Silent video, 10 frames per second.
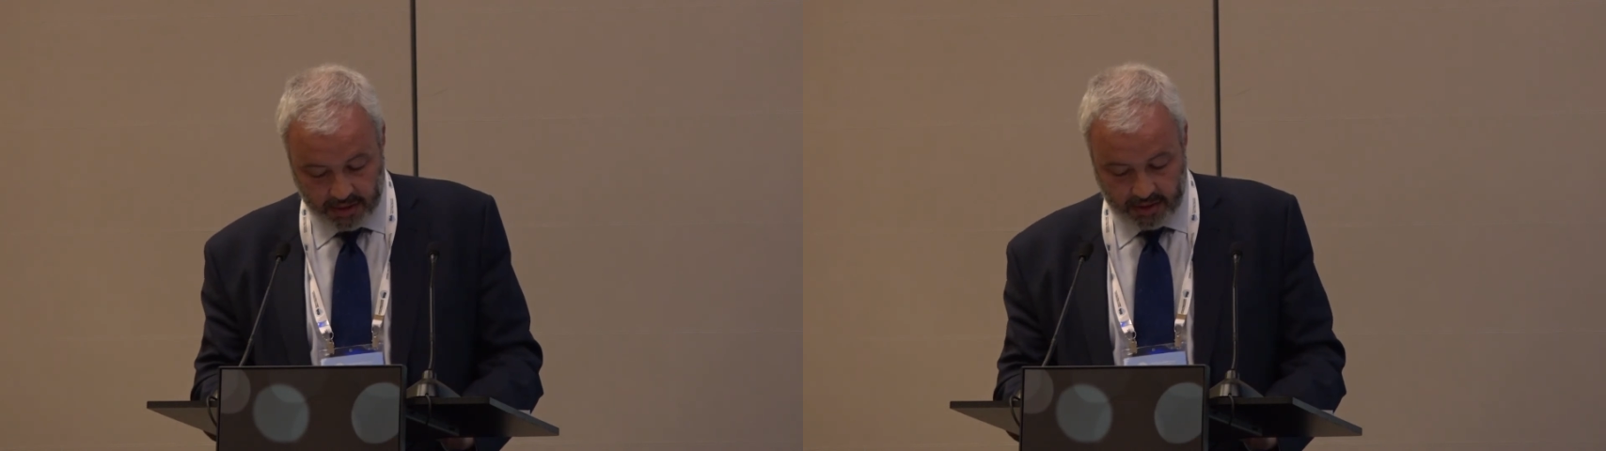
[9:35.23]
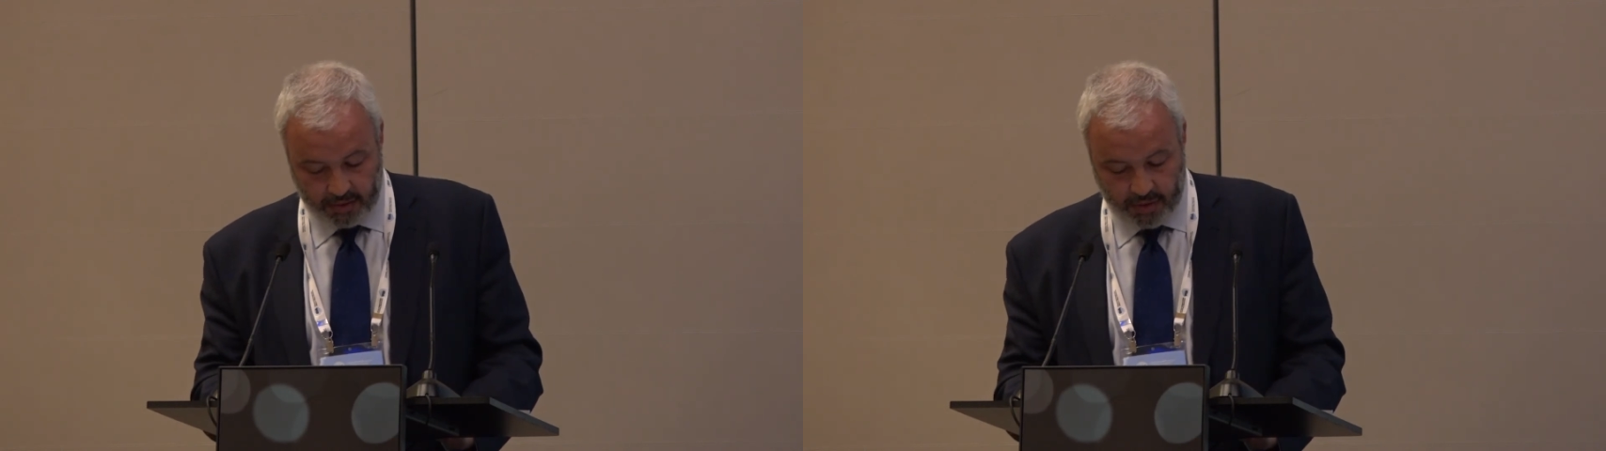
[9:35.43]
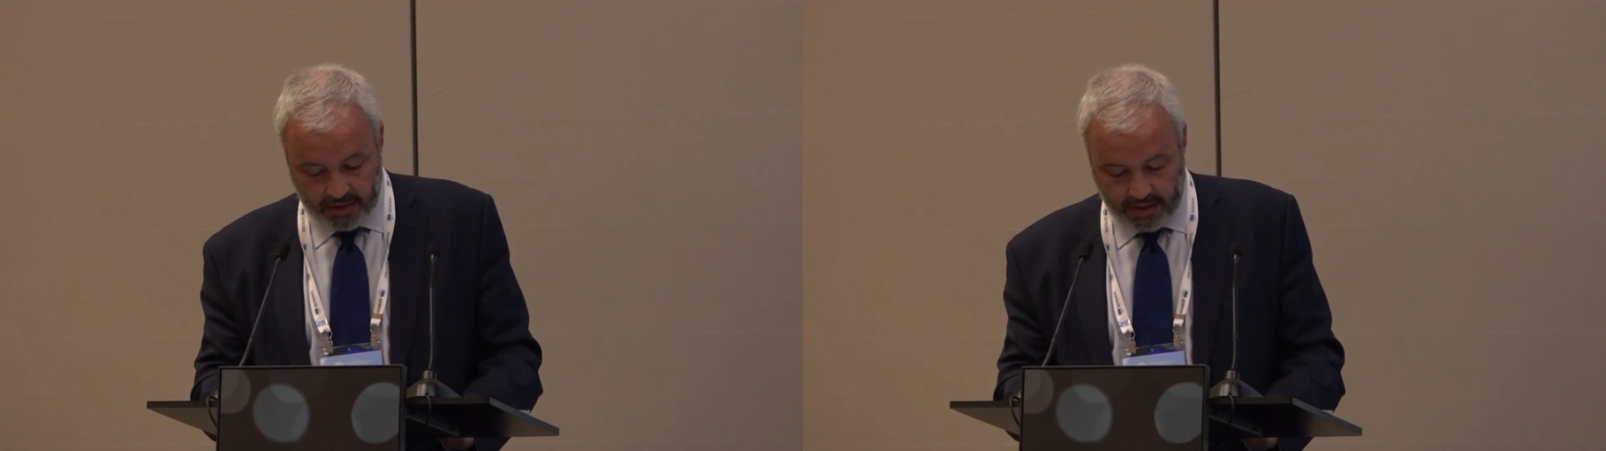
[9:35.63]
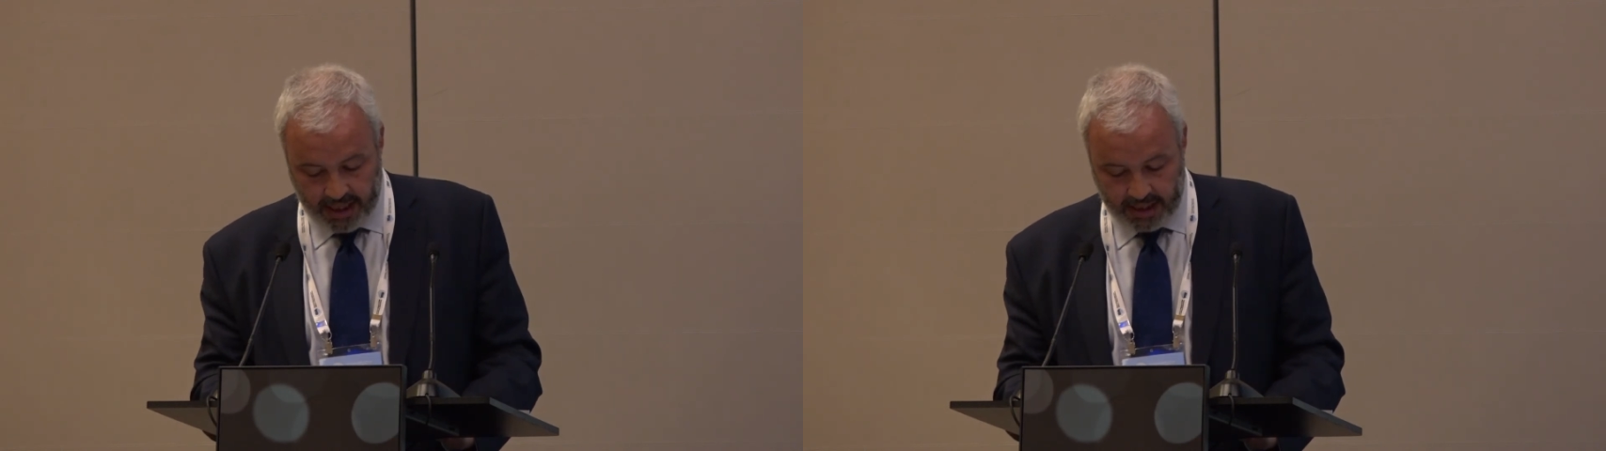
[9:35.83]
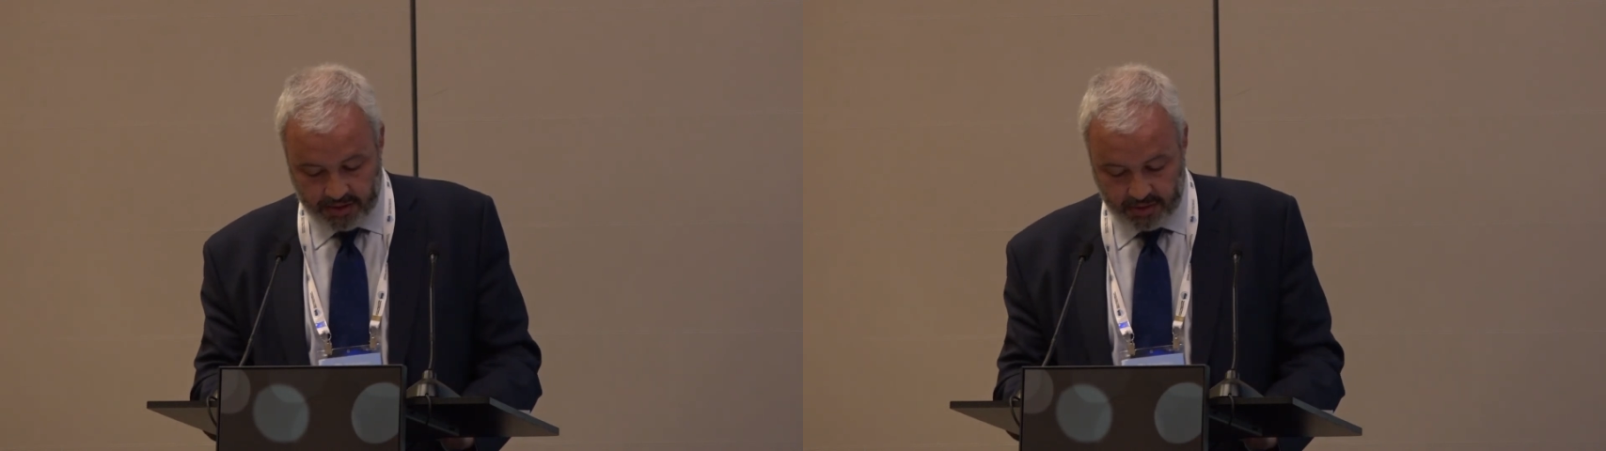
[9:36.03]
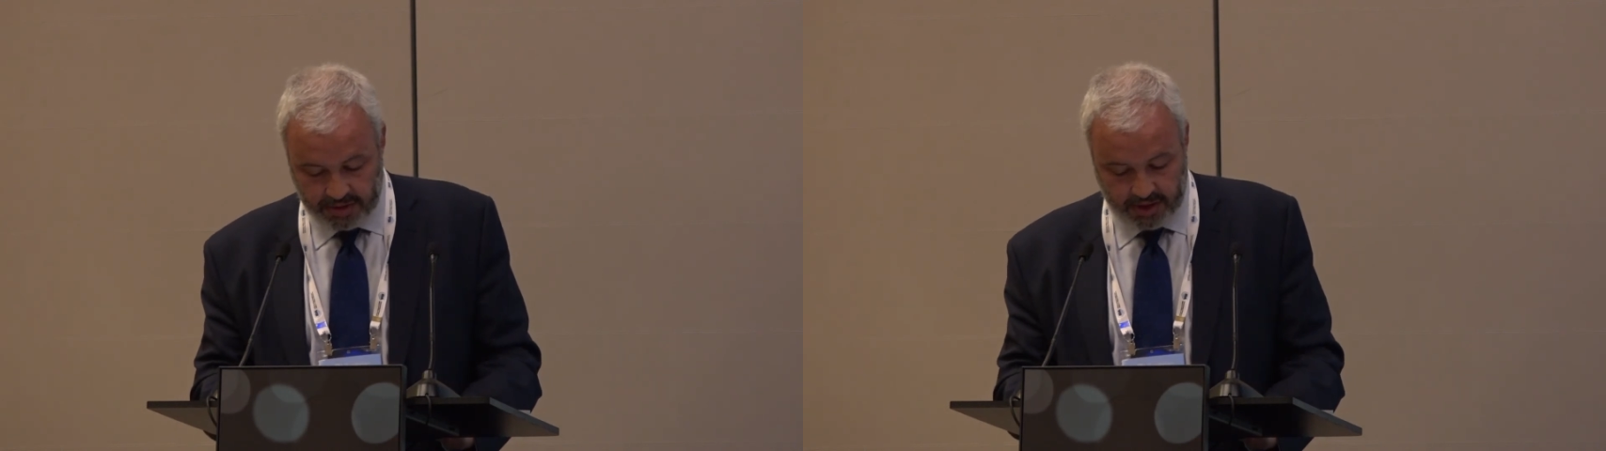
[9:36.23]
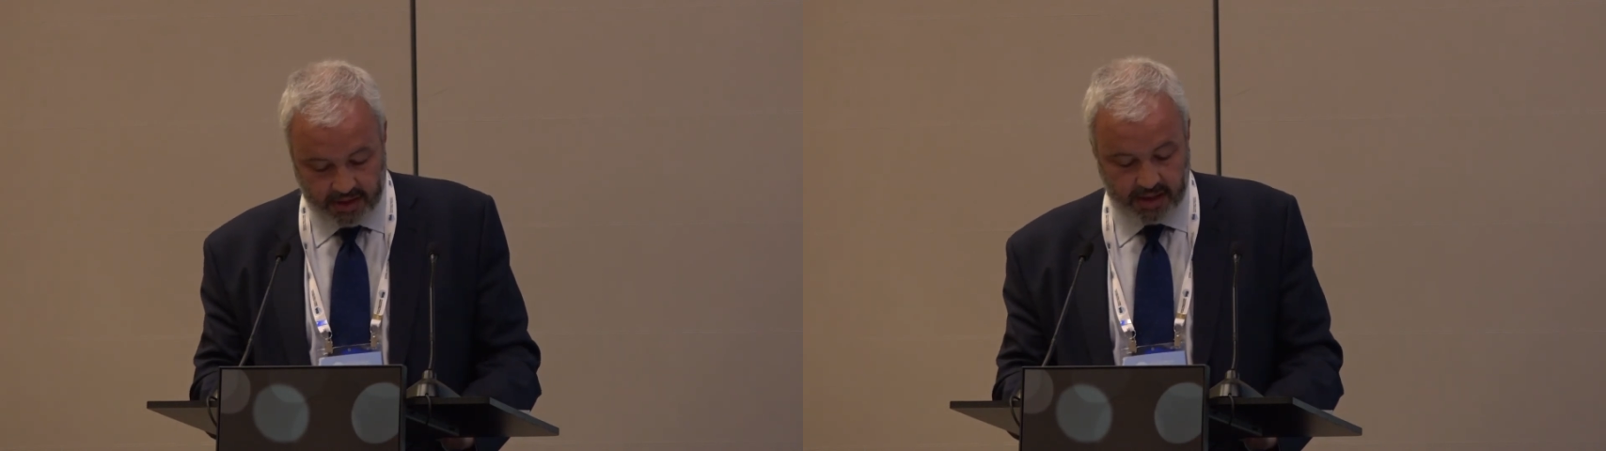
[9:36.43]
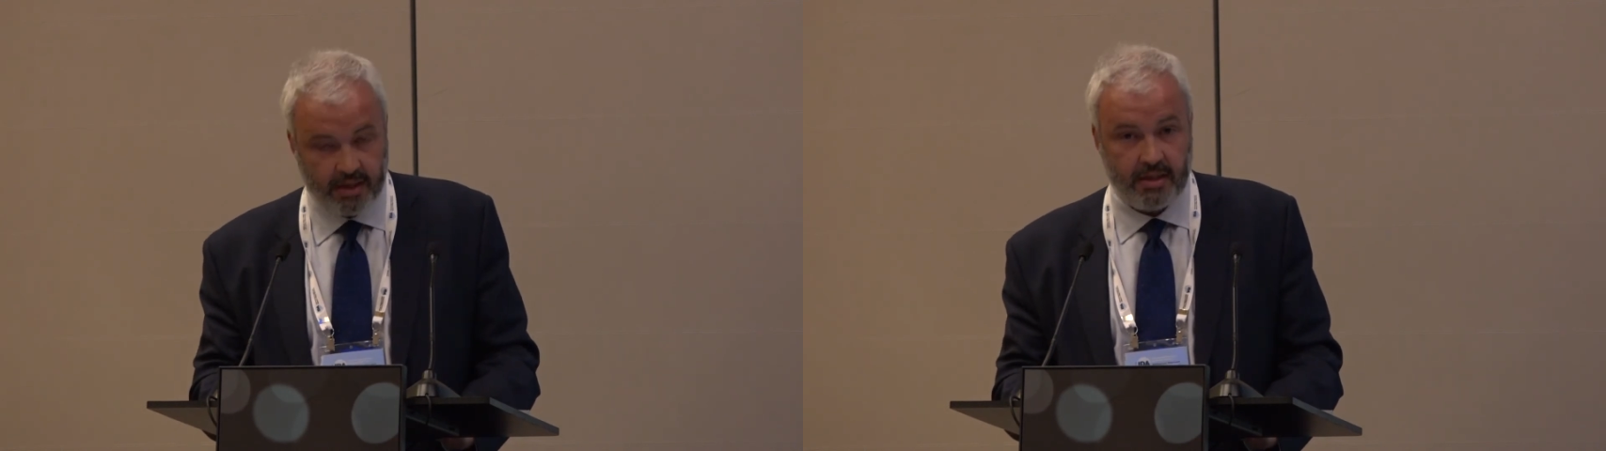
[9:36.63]
that we would like to
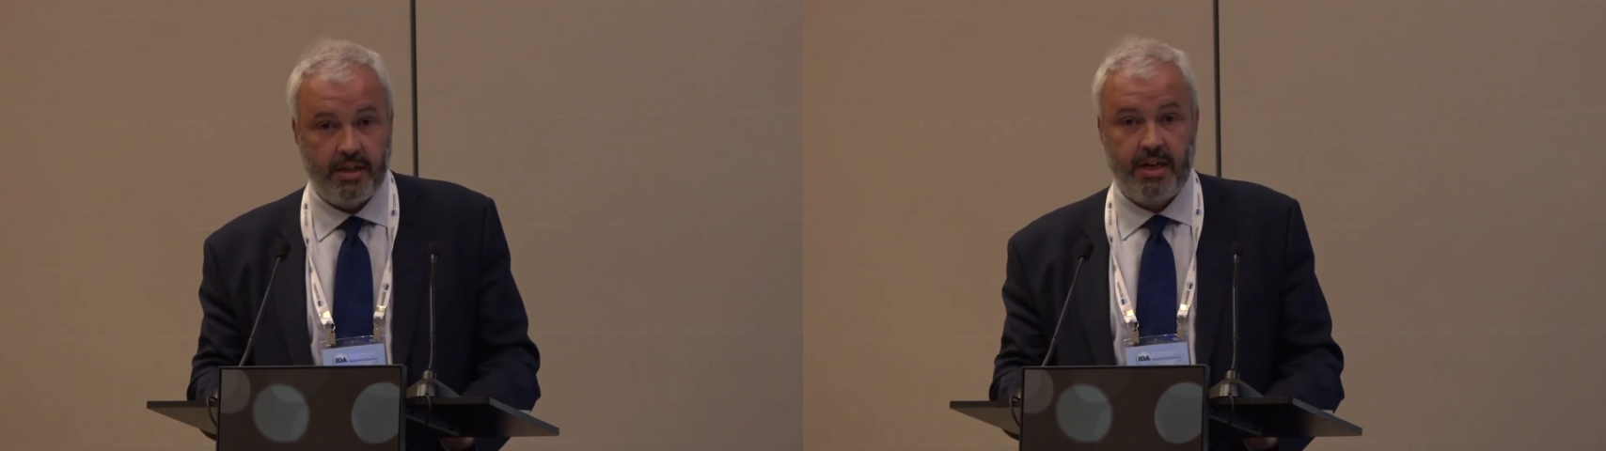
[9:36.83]
consider in